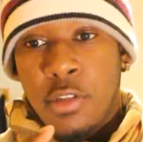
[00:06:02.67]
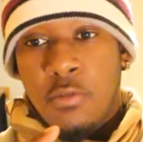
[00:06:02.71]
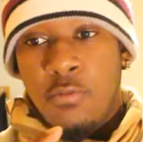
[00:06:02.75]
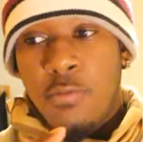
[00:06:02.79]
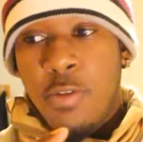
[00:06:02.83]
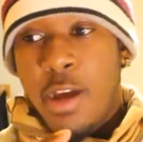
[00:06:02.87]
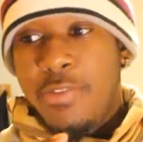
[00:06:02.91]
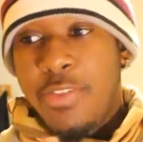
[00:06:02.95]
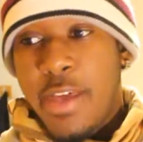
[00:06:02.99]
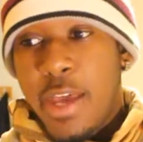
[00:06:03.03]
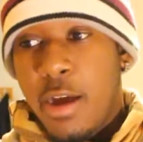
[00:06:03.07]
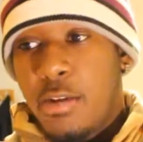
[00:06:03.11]

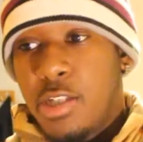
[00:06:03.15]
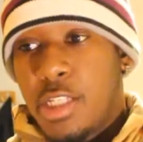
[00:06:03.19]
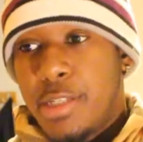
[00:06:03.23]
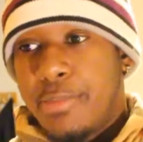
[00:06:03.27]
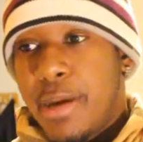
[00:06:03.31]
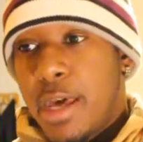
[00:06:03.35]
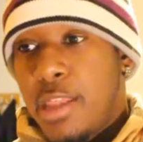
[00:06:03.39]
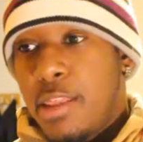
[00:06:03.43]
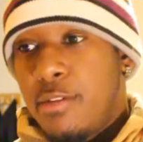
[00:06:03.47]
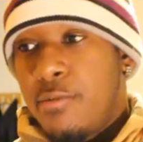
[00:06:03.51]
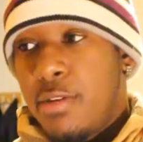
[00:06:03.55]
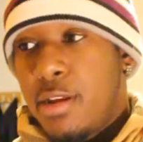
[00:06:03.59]
that it was
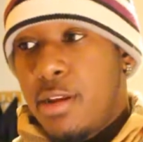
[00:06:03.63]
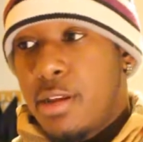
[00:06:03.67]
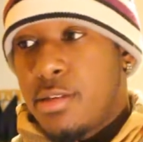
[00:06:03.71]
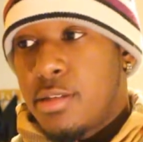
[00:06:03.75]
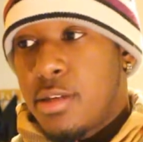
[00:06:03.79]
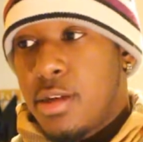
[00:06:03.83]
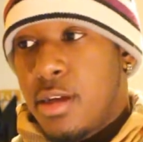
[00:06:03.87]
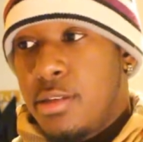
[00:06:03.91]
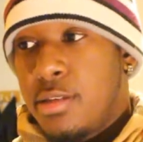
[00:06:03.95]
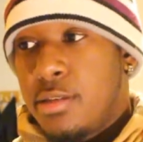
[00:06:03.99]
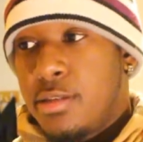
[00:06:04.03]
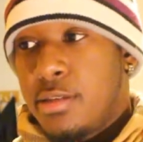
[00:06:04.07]
about the
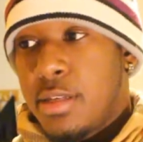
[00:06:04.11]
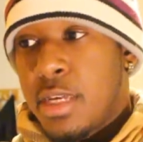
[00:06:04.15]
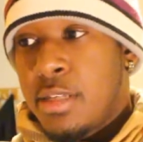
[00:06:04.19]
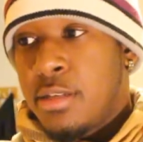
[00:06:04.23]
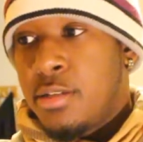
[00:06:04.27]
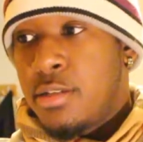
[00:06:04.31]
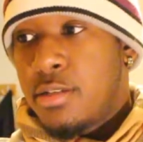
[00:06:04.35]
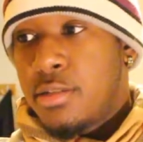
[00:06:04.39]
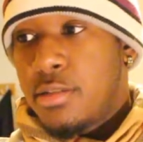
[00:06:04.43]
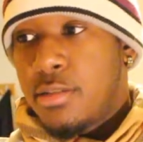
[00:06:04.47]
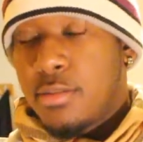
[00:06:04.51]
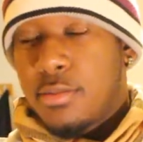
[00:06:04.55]
Renaissance, and
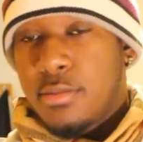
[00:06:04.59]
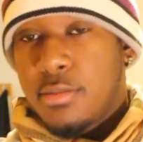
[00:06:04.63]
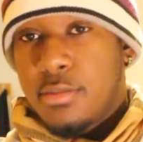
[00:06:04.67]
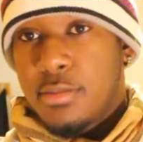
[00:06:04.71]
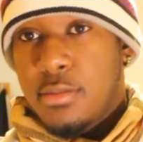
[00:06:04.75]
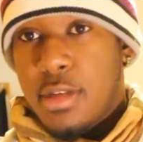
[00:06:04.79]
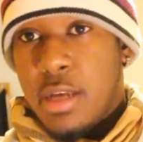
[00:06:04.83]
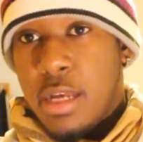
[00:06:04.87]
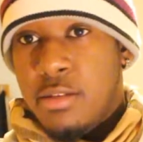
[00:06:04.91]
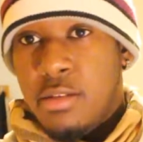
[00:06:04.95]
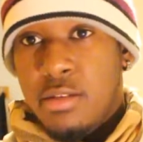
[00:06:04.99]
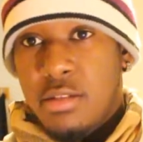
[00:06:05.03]

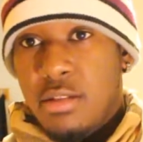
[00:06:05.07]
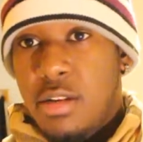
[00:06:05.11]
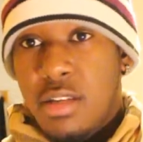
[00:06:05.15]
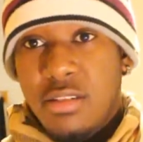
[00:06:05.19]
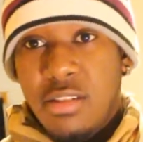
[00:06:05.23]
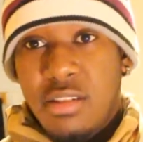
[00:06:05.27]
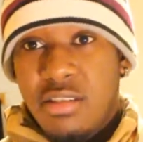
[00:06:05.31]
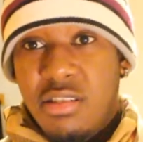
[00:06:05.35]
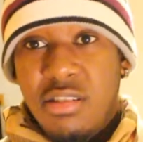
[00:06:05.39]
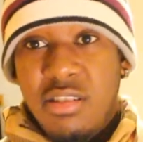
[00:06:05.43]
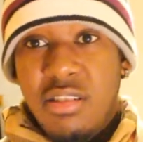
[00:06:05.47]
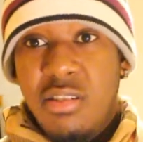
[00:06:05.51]
I
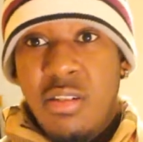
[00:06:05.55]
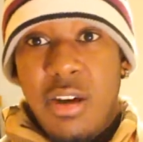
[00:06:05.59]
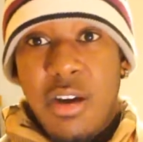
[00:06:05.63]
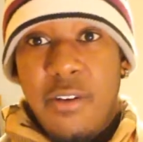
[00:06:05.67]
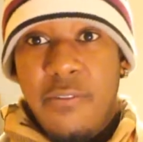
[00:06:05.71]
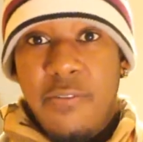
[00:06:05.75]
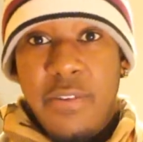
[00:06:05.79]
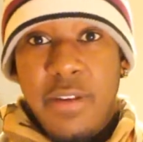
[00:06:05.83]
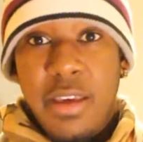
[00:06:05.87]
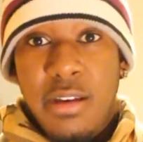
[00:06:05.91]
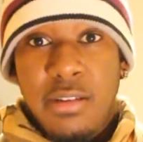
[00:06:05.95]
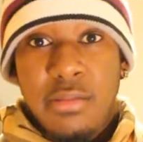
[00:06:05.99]
just knew I
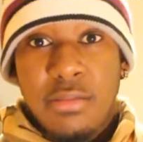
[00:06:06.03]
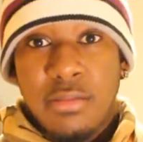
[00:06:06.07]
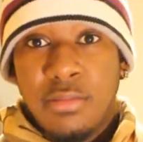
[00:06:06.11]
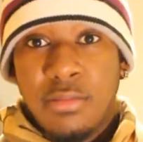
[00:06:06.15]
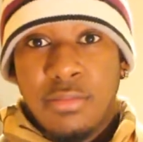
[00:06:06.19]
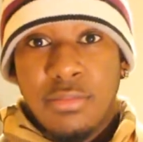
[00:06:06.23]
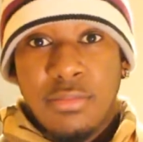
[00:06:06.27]
failed.